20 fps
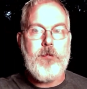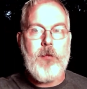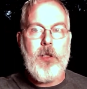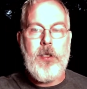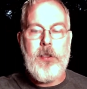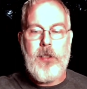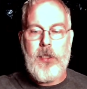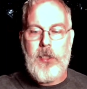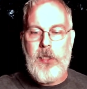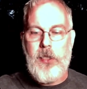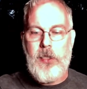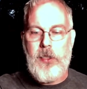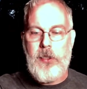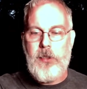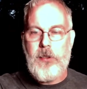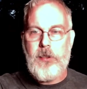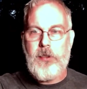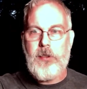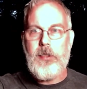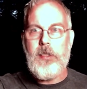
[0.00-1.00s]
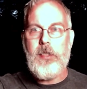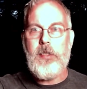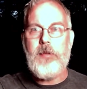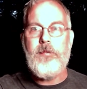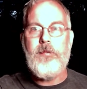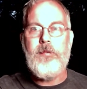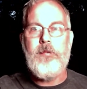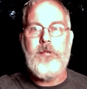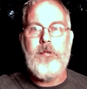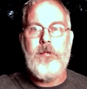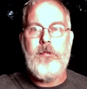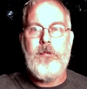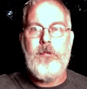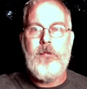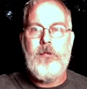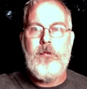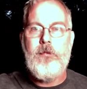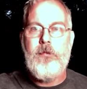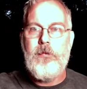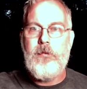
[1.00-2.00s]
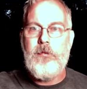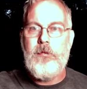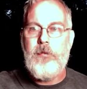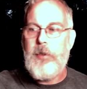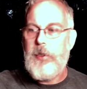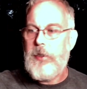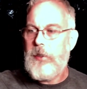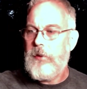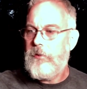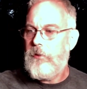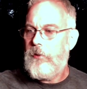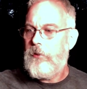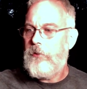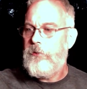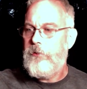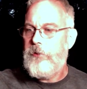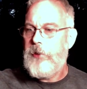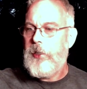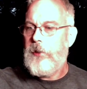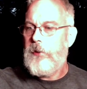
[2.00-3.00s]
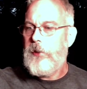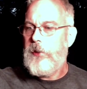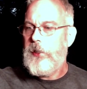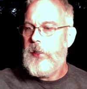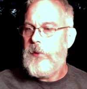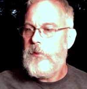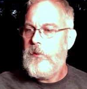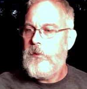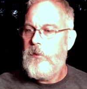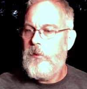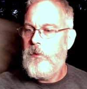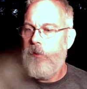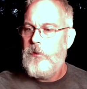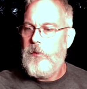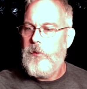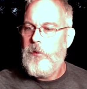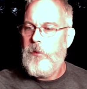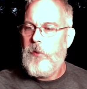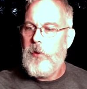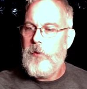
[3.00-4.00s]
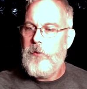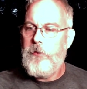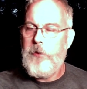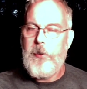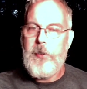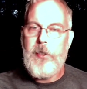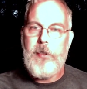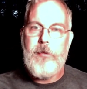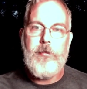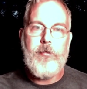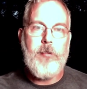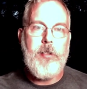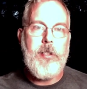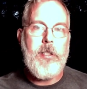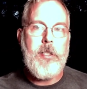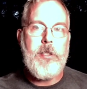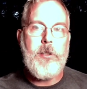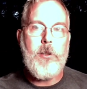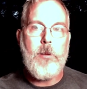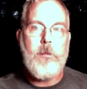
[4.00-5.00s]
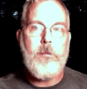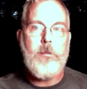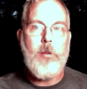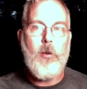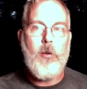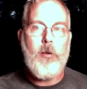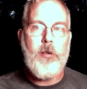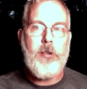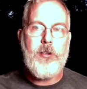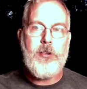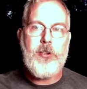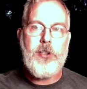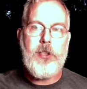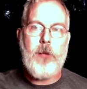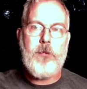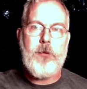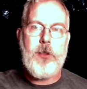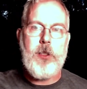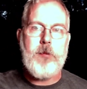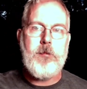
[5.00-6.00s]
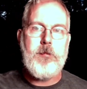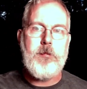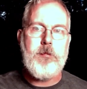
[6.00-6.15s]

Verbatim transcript: And the kitty is uh, being very, very friendly or bored or something.